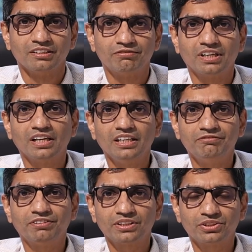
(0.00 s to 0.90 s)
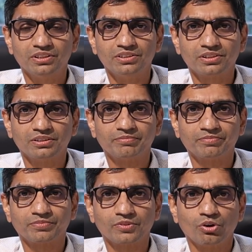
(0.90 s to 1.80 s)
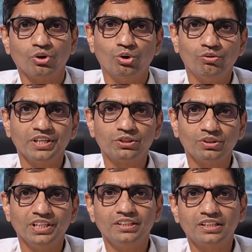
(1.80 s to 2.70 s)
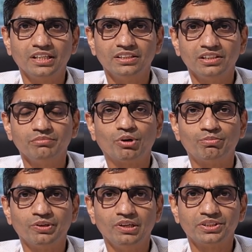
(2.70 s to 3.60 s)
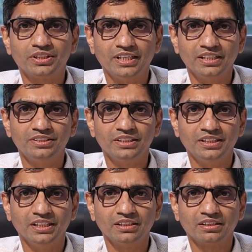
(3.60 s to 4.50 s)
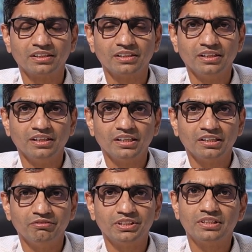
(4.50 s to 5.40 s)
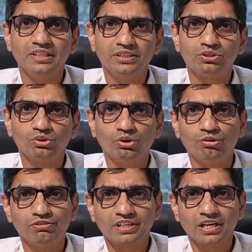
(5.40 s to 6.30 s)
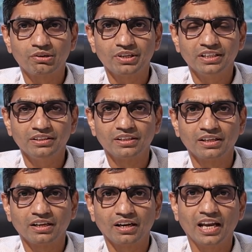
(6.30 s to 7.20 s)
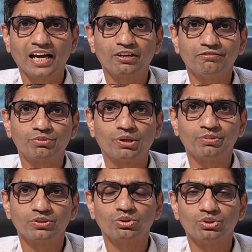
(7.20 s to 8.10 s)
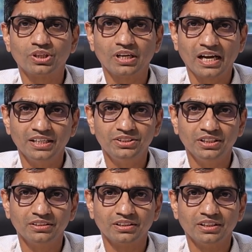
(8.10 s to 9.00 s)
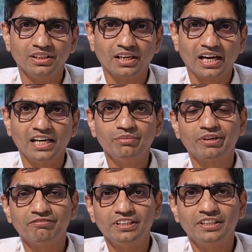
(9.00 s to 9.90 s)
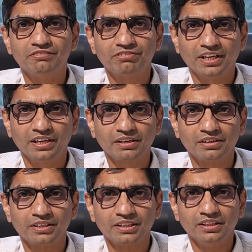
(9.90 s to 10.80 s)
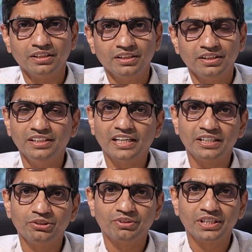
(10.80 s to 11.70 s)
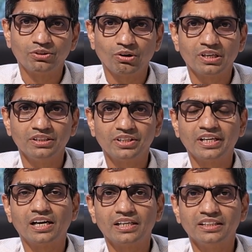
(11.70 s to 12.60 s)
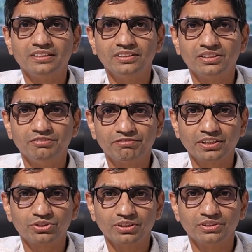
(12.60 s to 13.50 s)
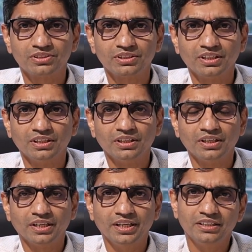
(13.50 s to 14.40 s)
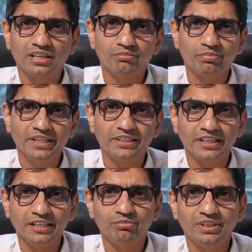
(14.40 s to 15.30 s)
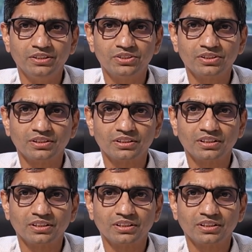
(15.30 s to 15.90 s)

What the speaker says: Fungal infections owing to increasing population density, which leads to overcrowding, lack of proper social hygiene and preventive care, inadequate knowledge regarding these infections, incomplete treatments,